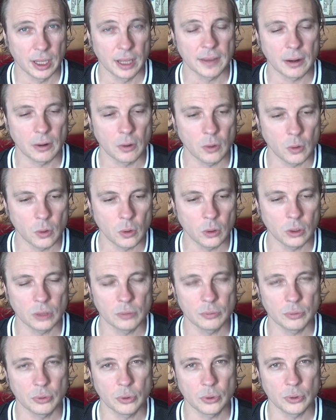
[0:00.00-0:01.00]
They're all
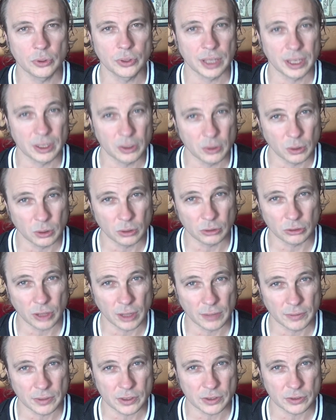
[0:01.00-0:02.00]
important. They all
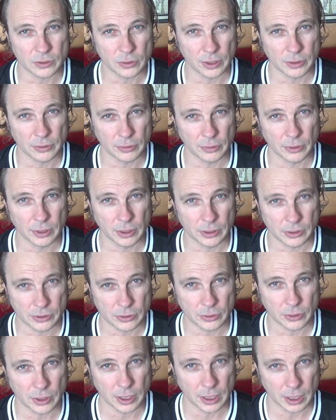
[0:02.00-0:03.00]
drive the story
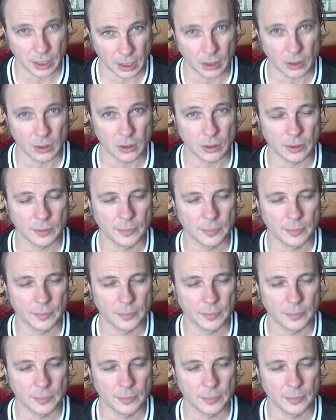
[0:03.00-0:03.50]
along.